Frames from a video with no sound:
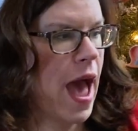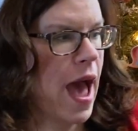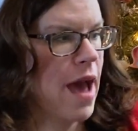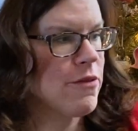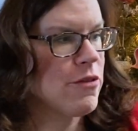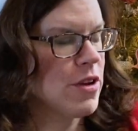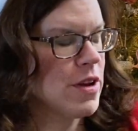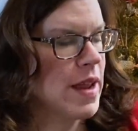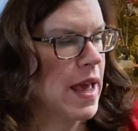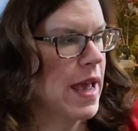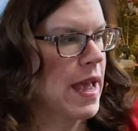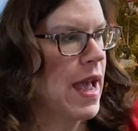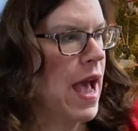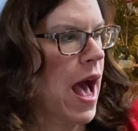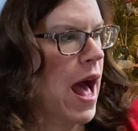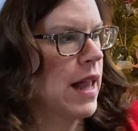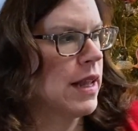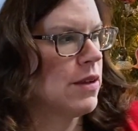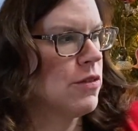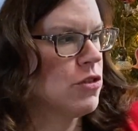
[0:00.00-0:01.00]
Every day,
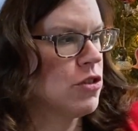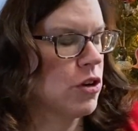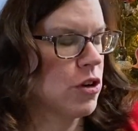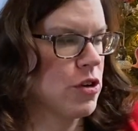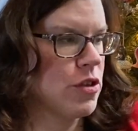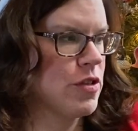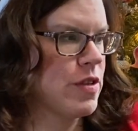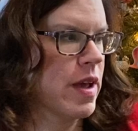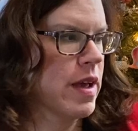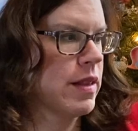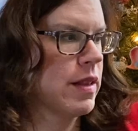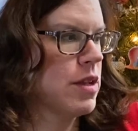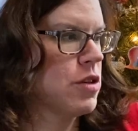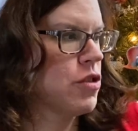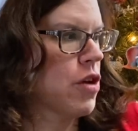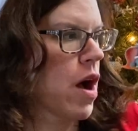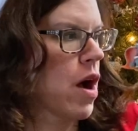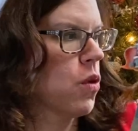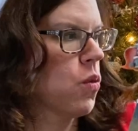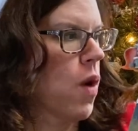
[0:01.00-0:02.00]
Olive took her daily
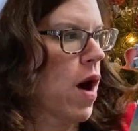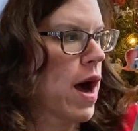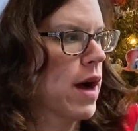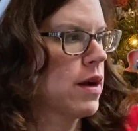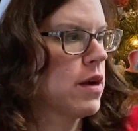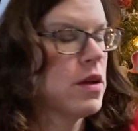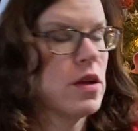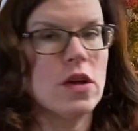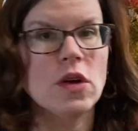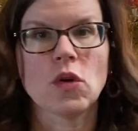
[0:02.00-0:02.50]
dog walk.